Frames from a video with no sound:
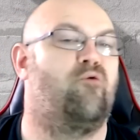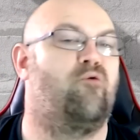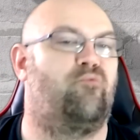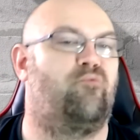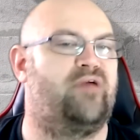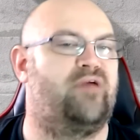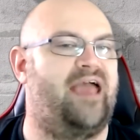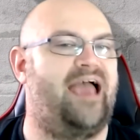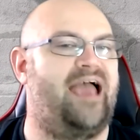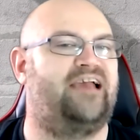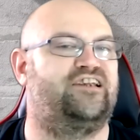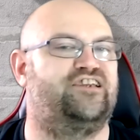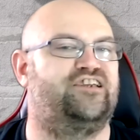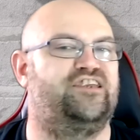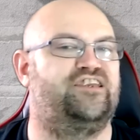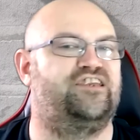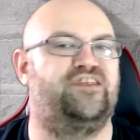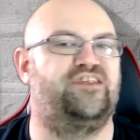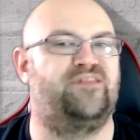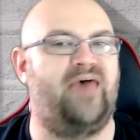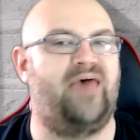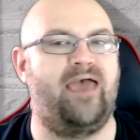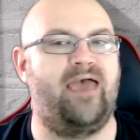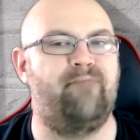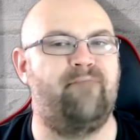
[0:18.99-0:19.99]
reaction
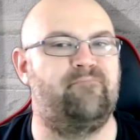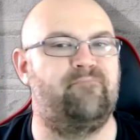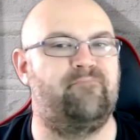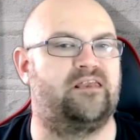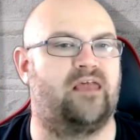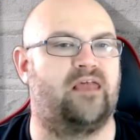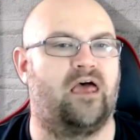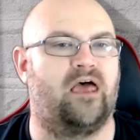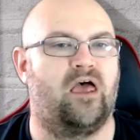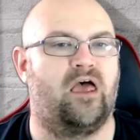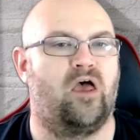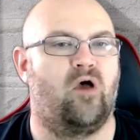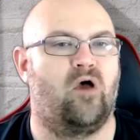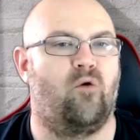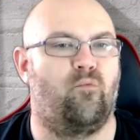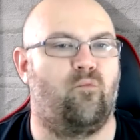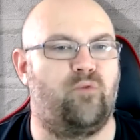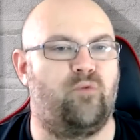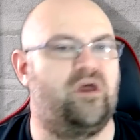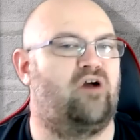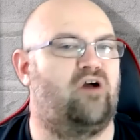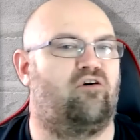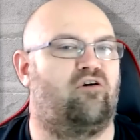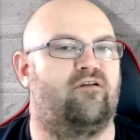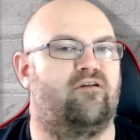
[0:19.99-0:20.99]
to them, and
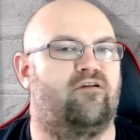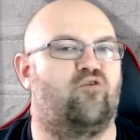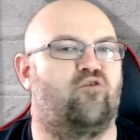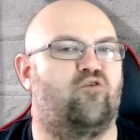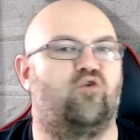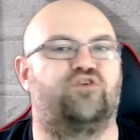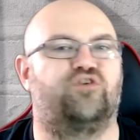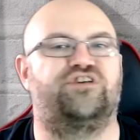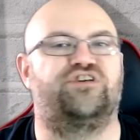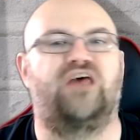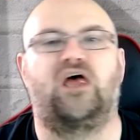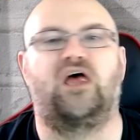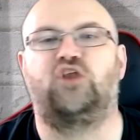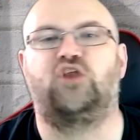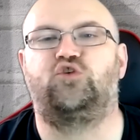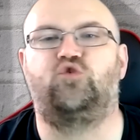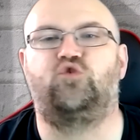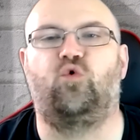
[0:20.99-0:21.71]
we are, of course,